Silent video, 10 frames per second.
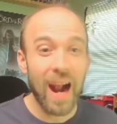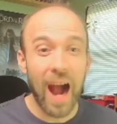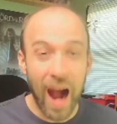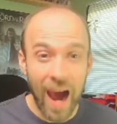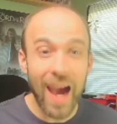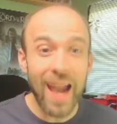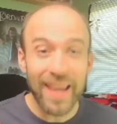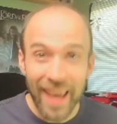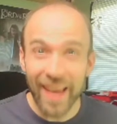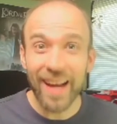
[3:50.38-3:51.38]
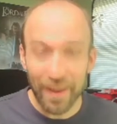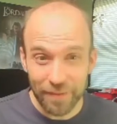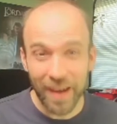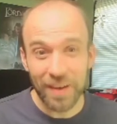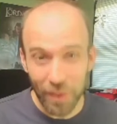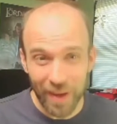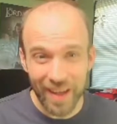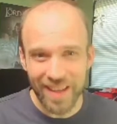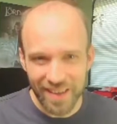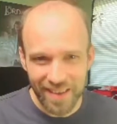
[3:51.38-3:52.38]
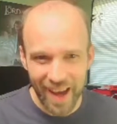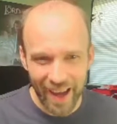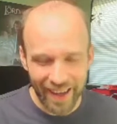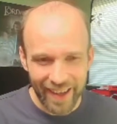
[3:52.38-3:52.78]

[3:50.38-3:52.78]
I cannot find a way to do that.